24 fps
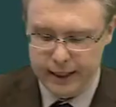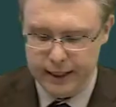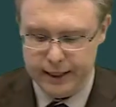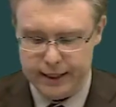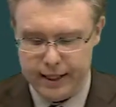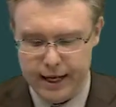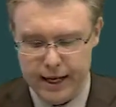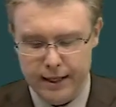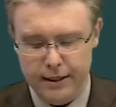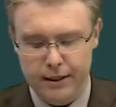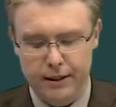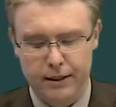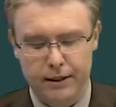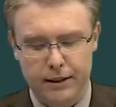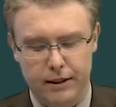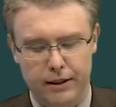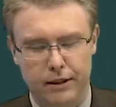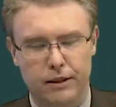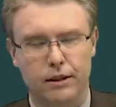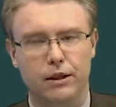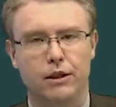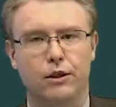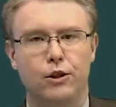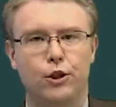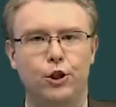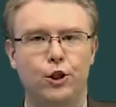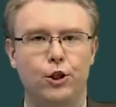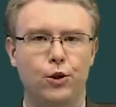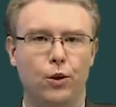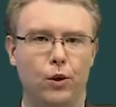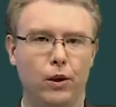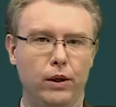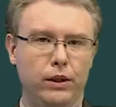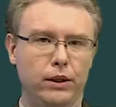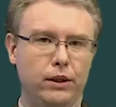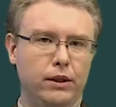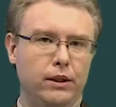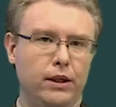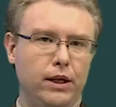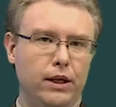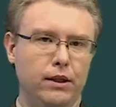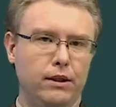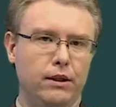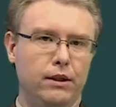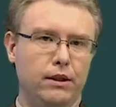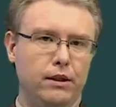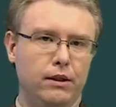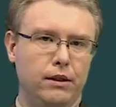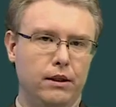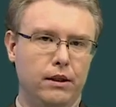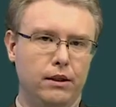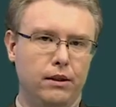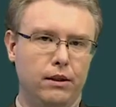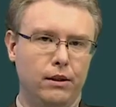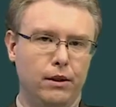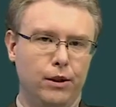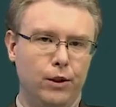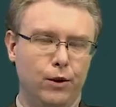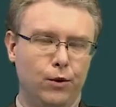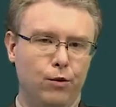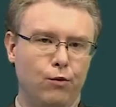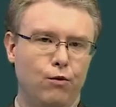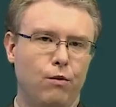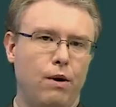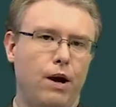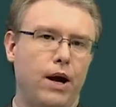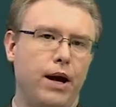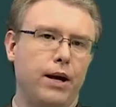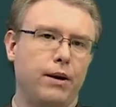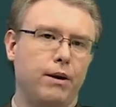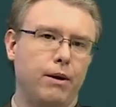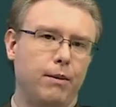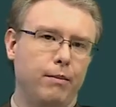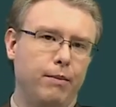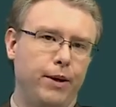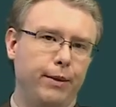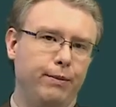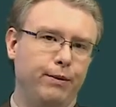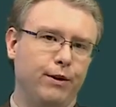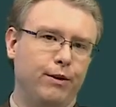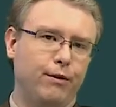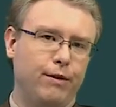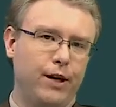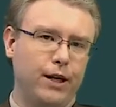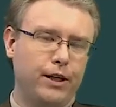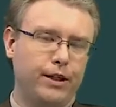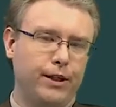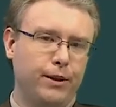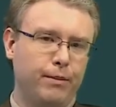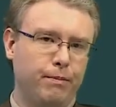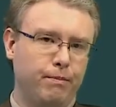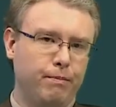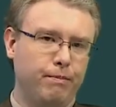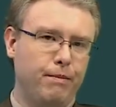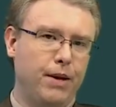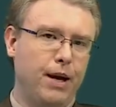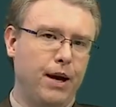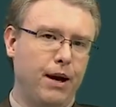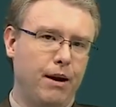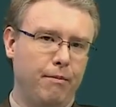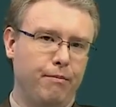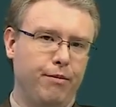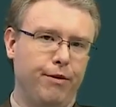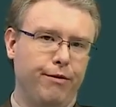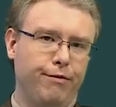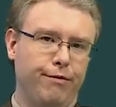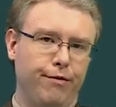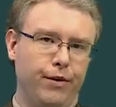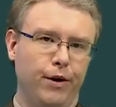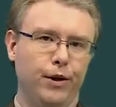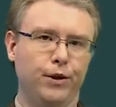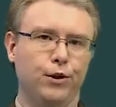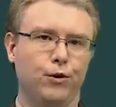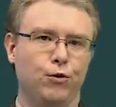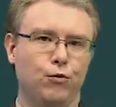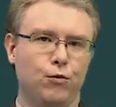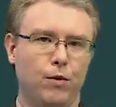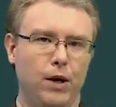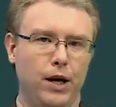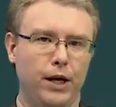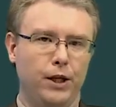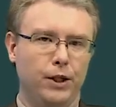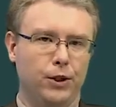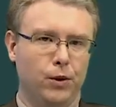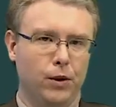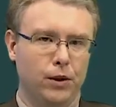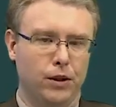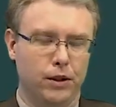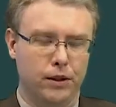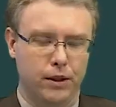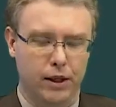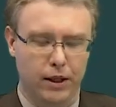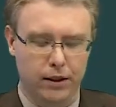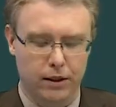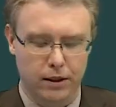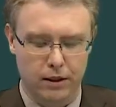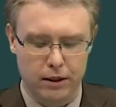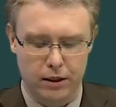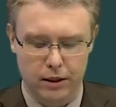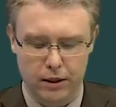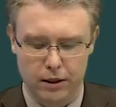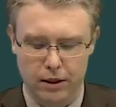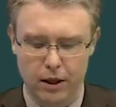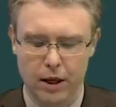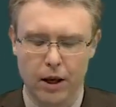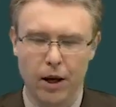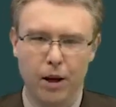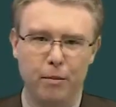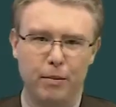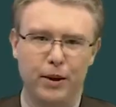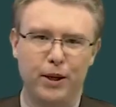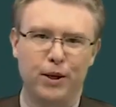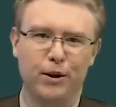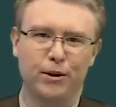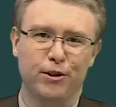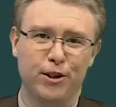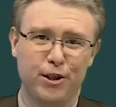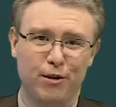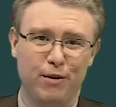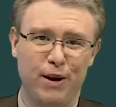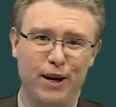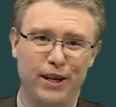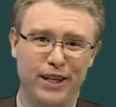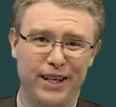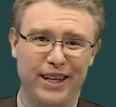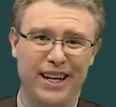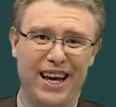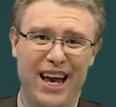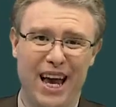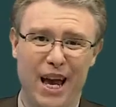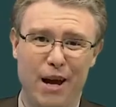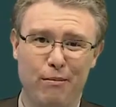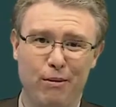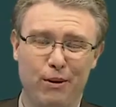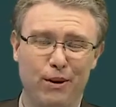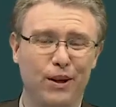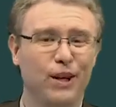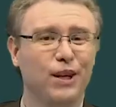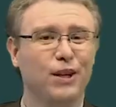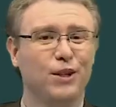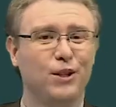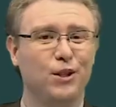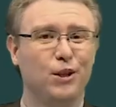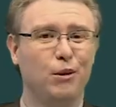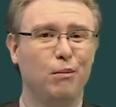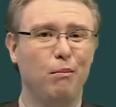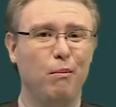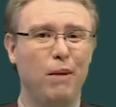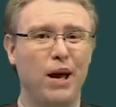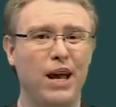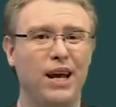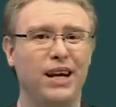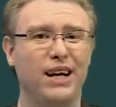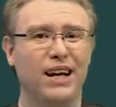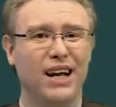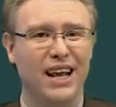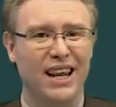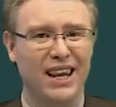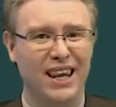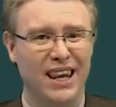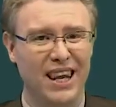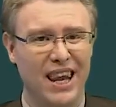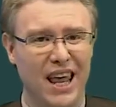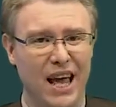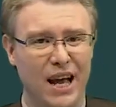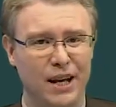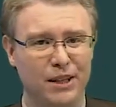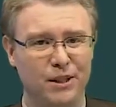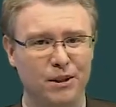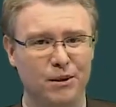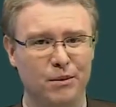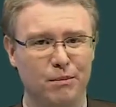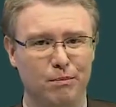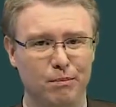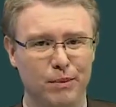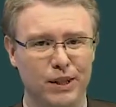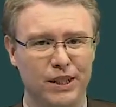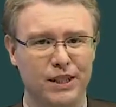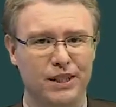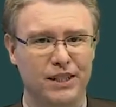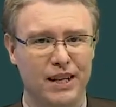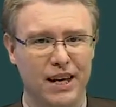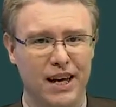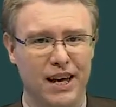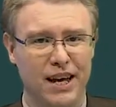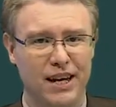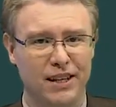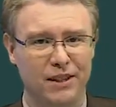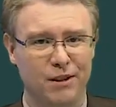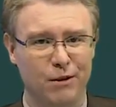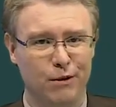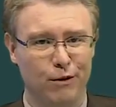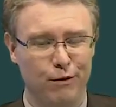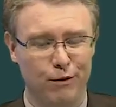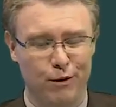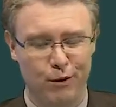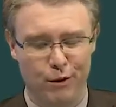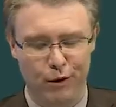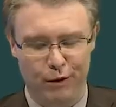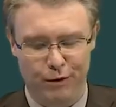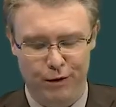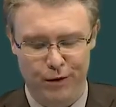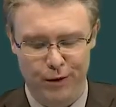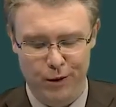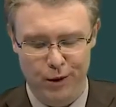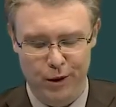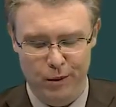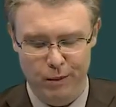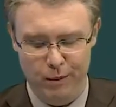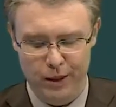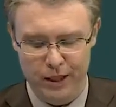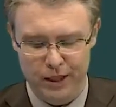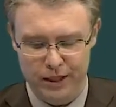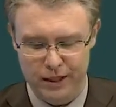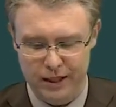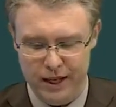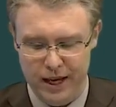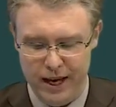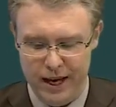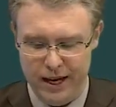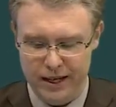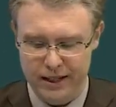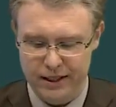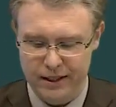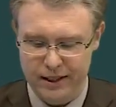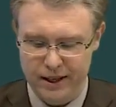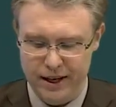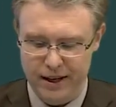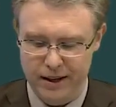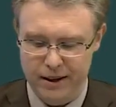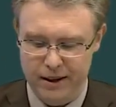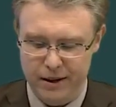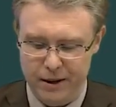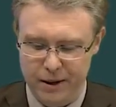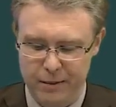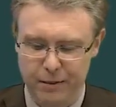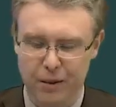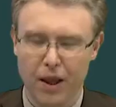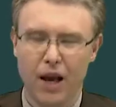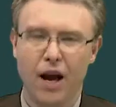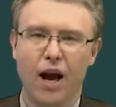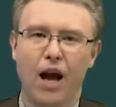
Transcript: Sentences, shorter sentences that you write. Now, people are actually uh, prefer to write shorter sentences because they're actually able to make less mistakes. There are, there are fewer mistakes in there.